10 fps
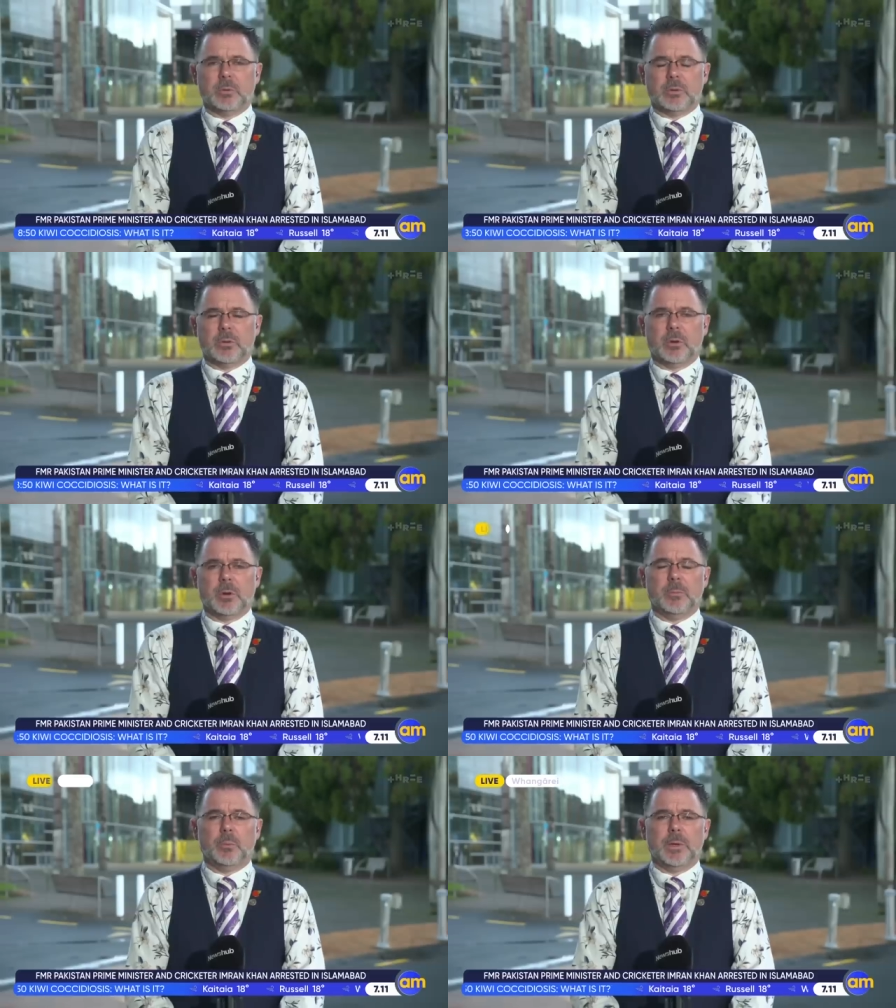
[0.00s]
the
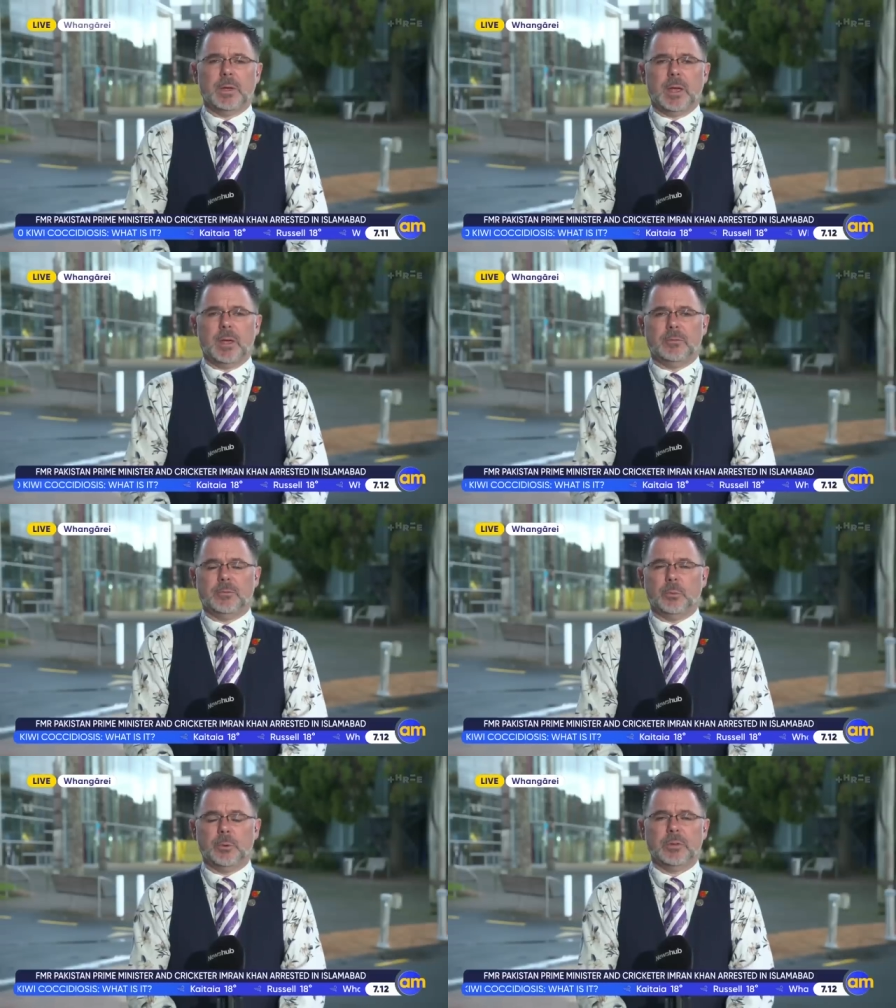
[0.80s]
time. We have
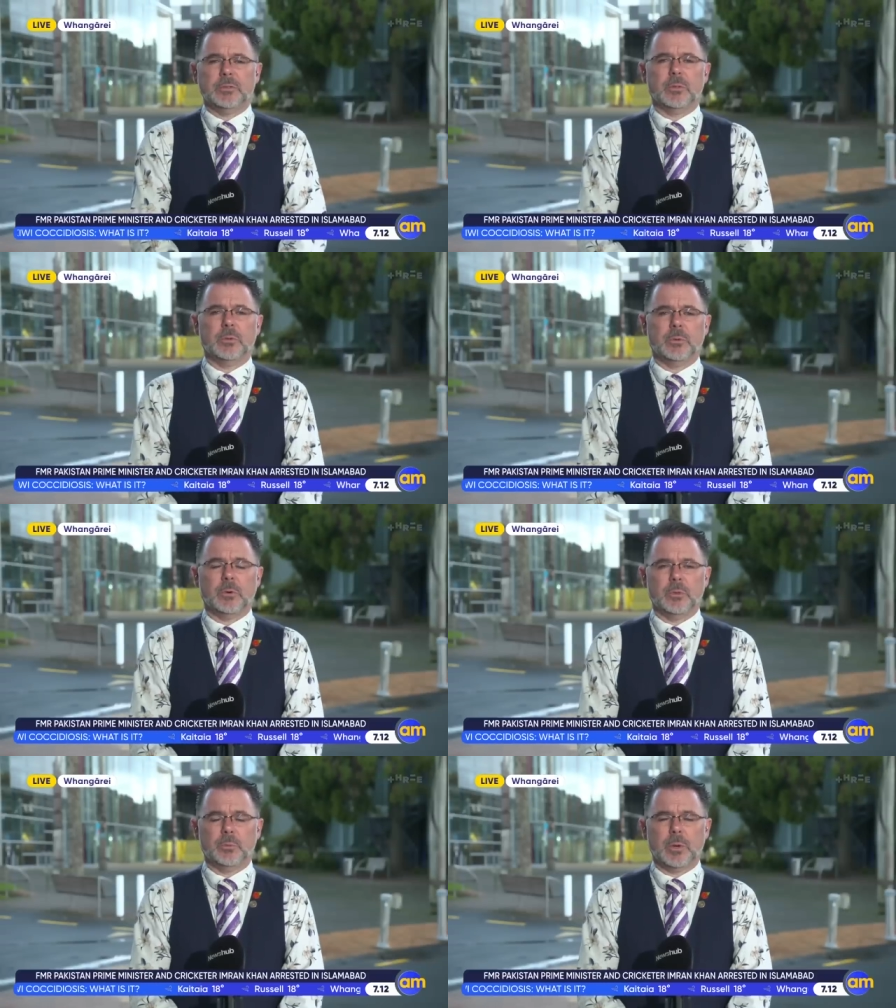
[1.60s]
warnings on the
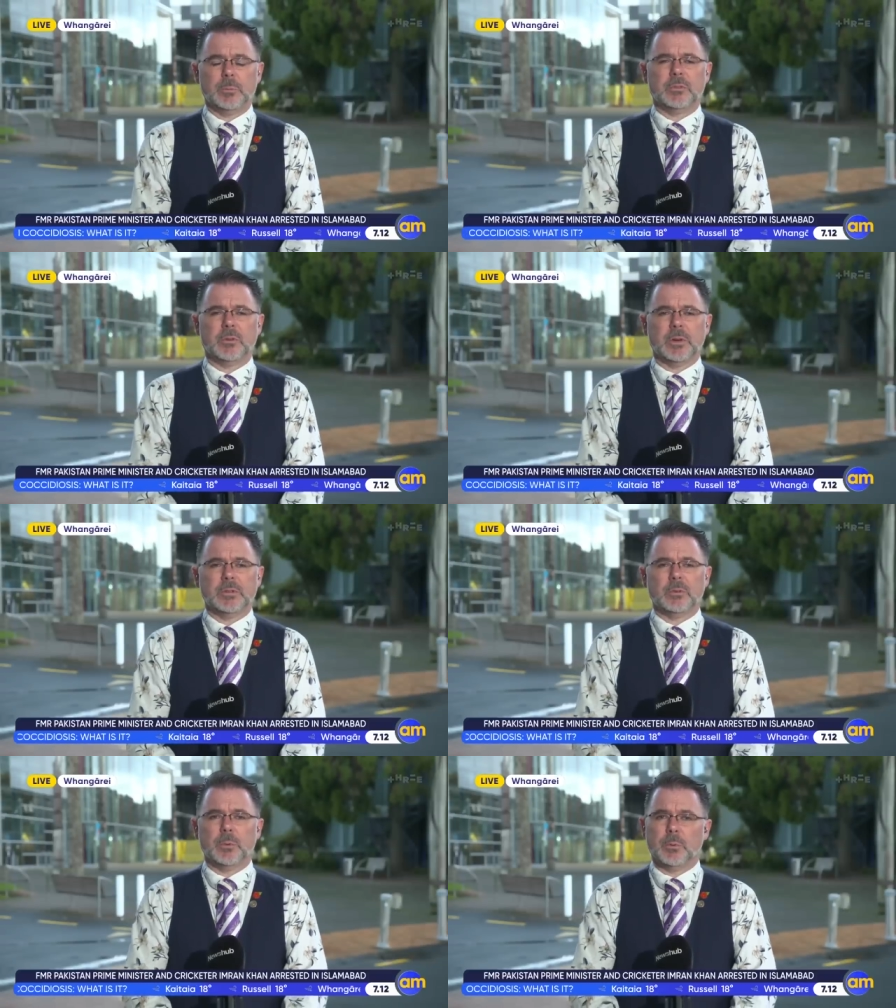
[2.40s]
on the website,
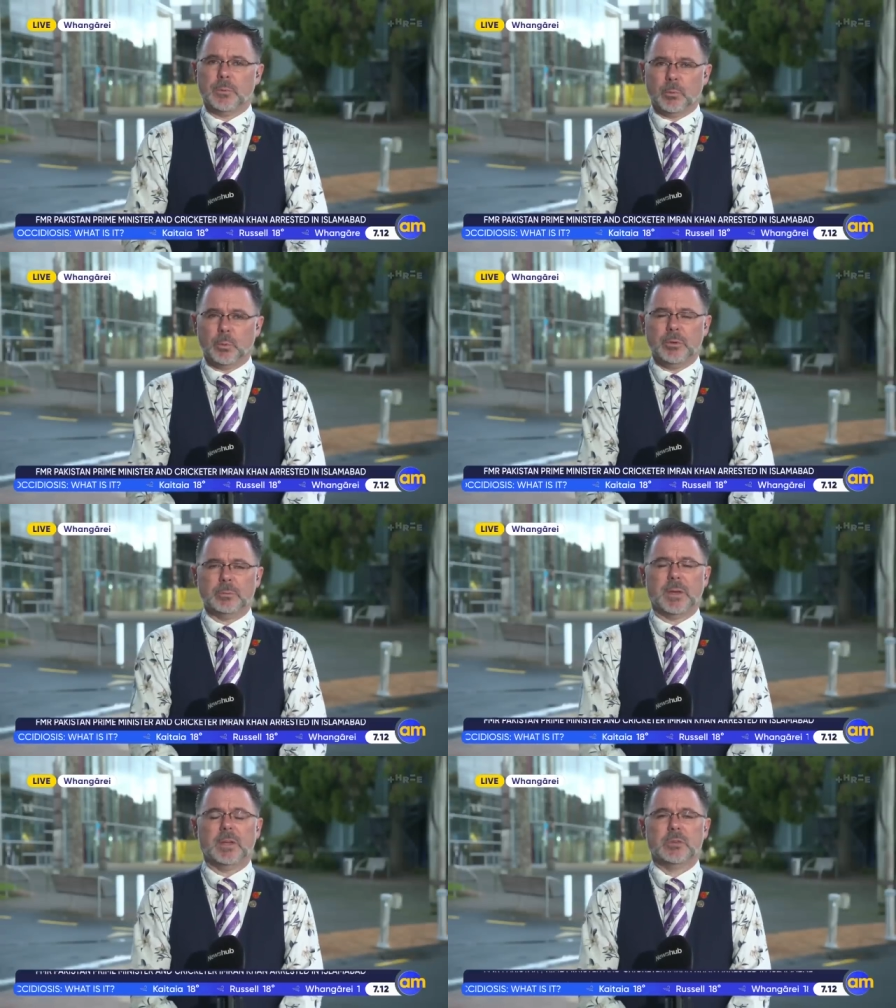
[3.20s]
so we're always
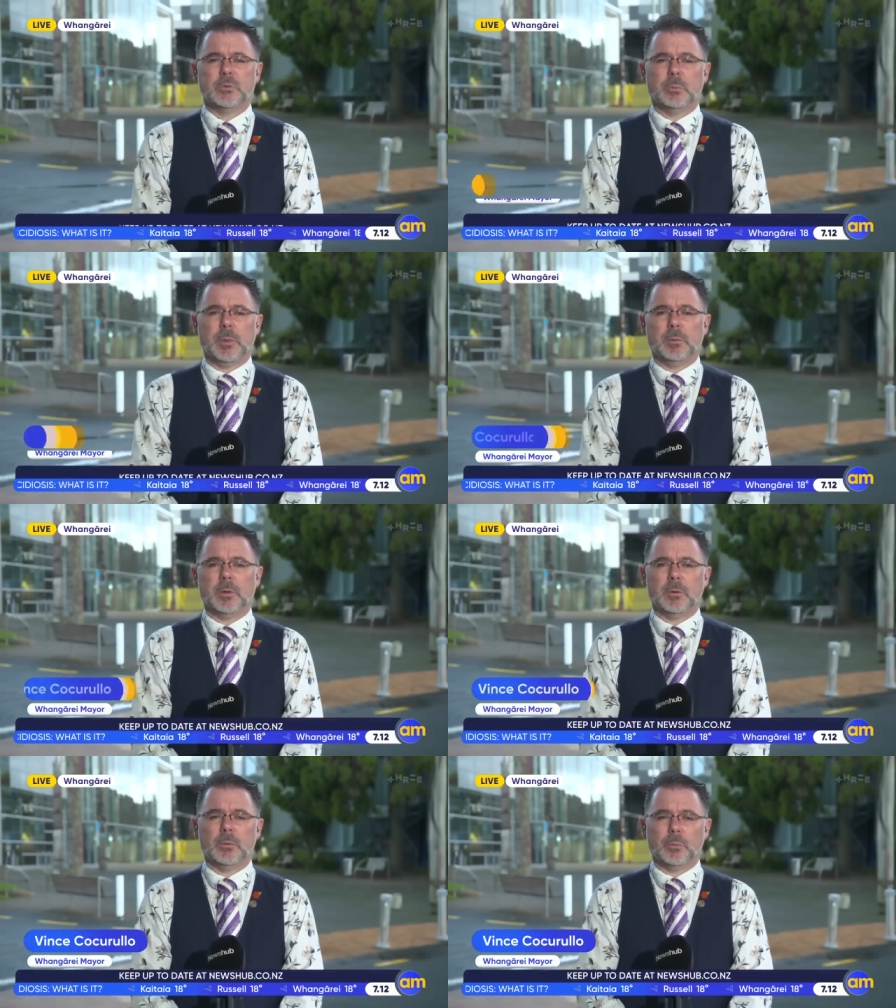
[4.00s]
making sure people
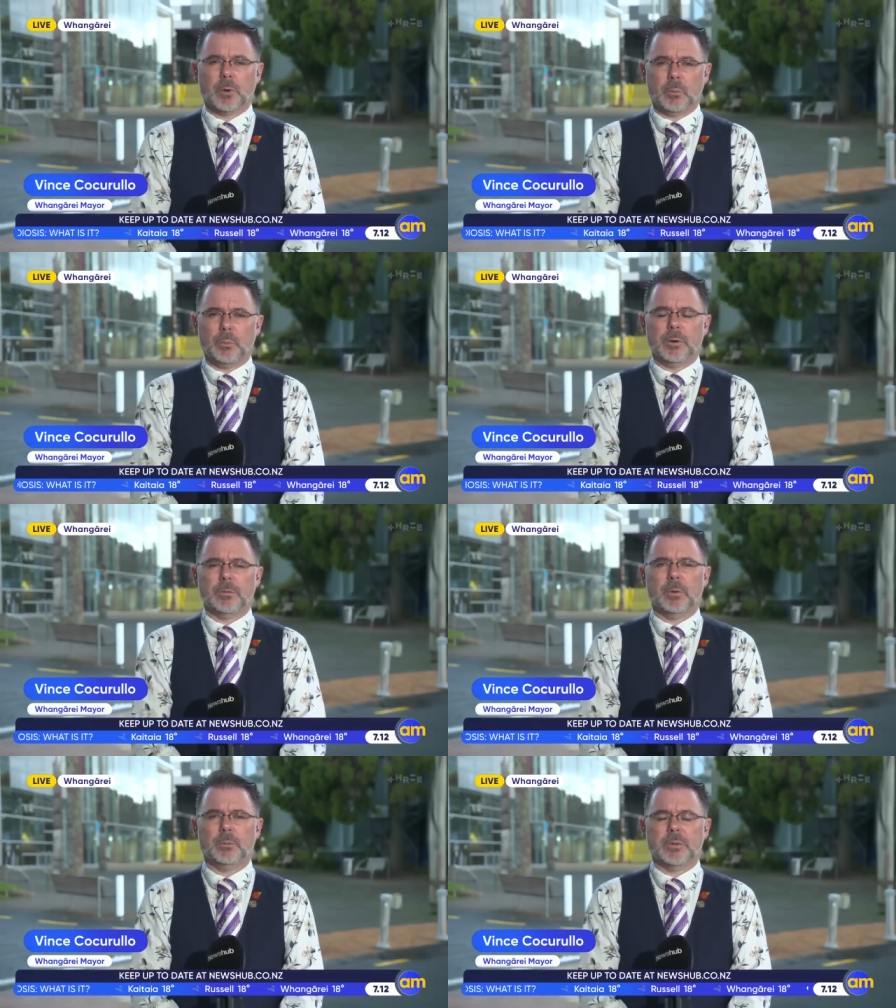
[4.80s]
are aware of
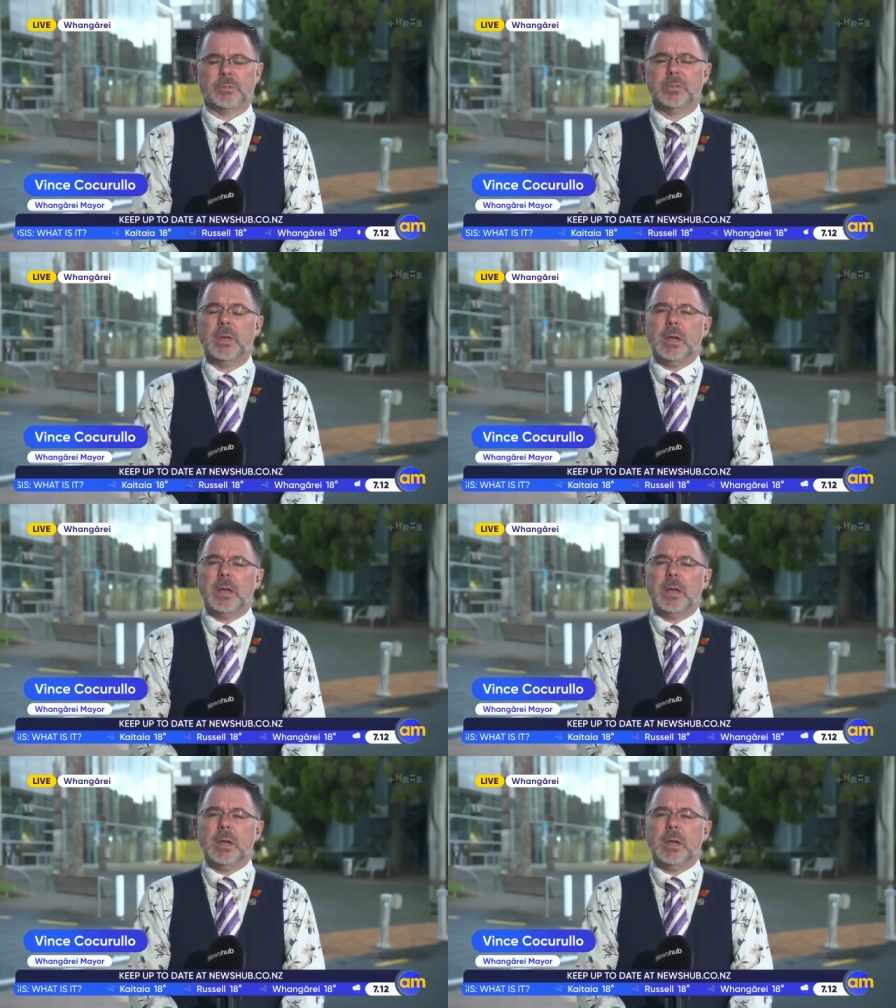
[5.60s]
their risks.